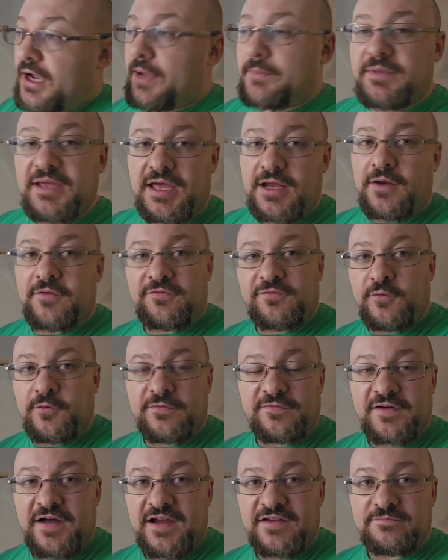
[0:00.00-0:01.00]
I'm getting a full
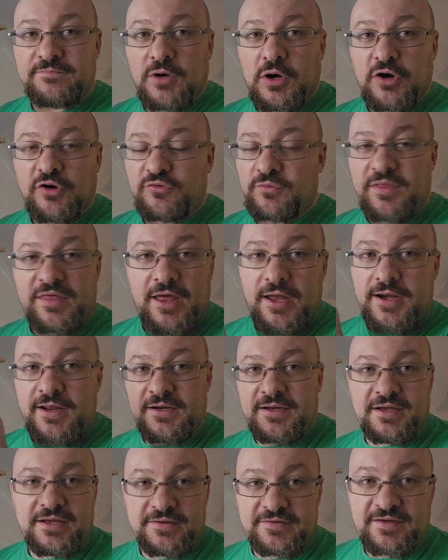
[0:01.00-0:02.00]
5 bars without
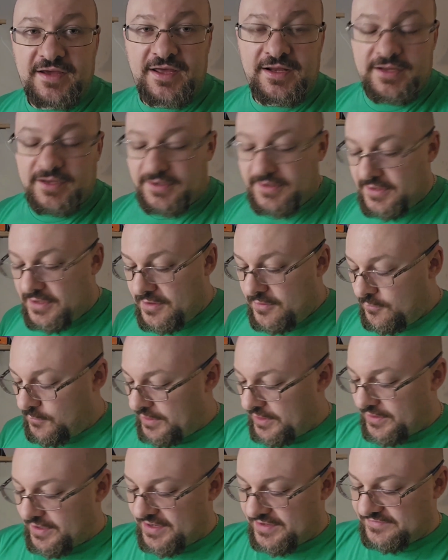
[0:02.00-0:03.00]
any antenna.
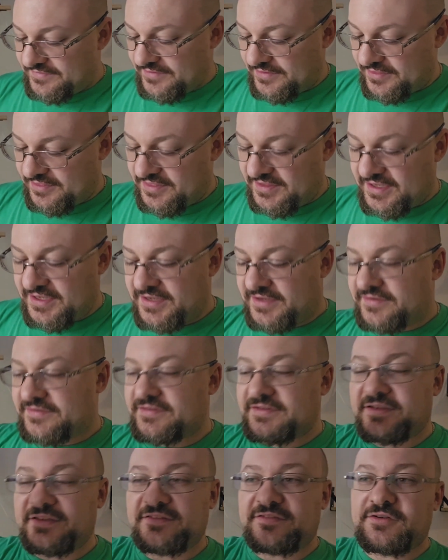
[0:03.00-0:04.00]
Whereas
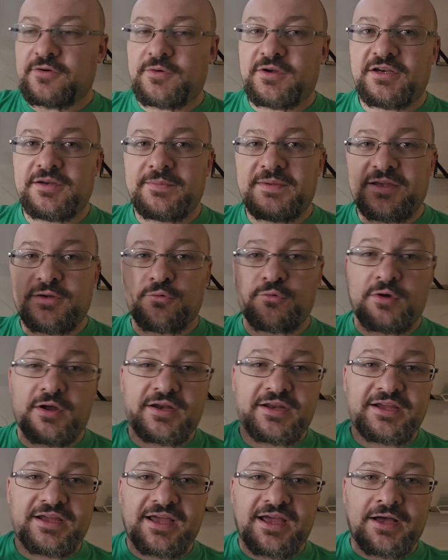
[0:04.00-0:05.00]
this is going to be
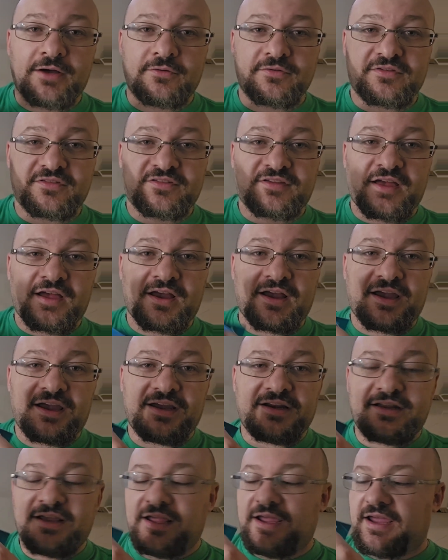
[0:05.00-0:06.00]
running
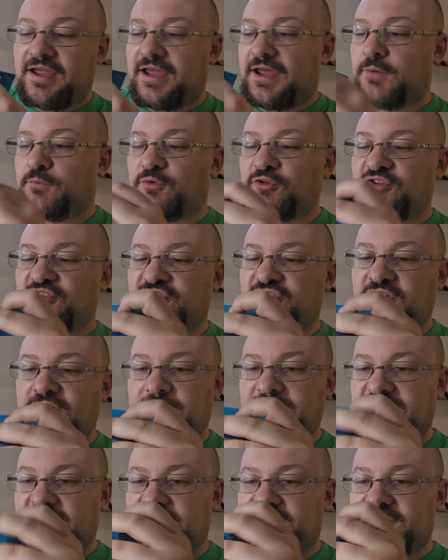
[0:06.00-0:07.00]
outside, and we're just going
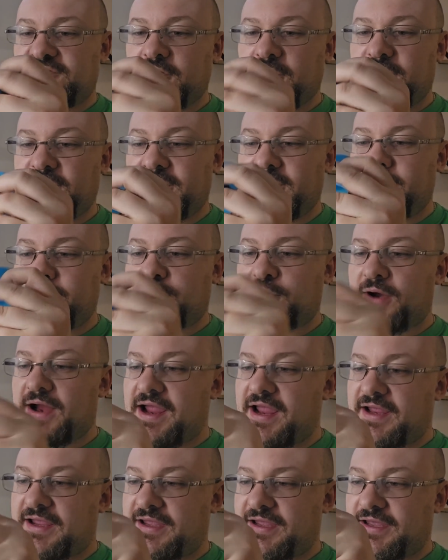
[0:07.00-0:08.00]
to be installing a
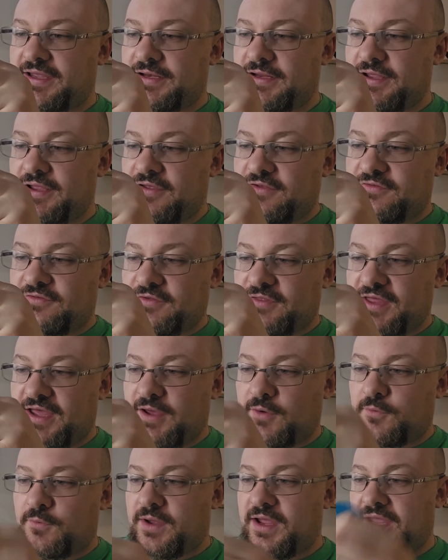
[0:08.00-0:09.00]
bracket so
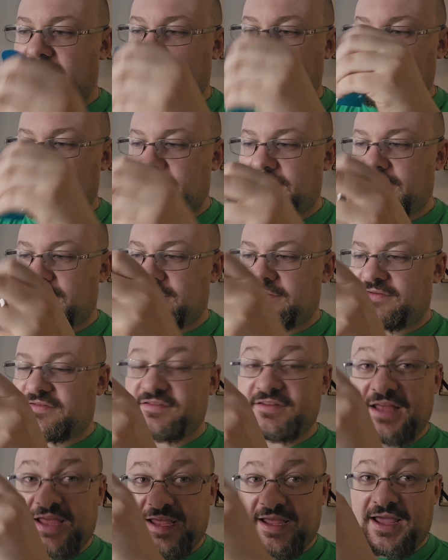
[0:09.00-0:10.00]
that way it can
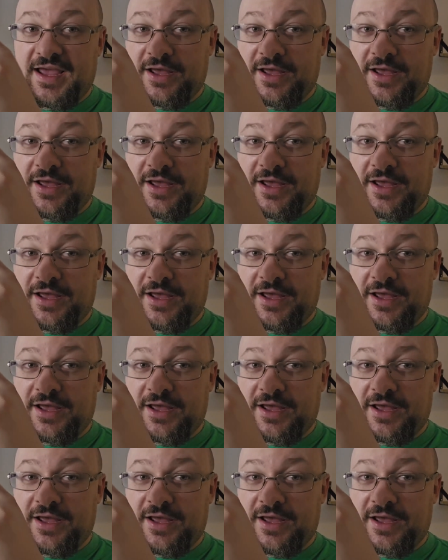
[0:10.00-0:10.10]
stay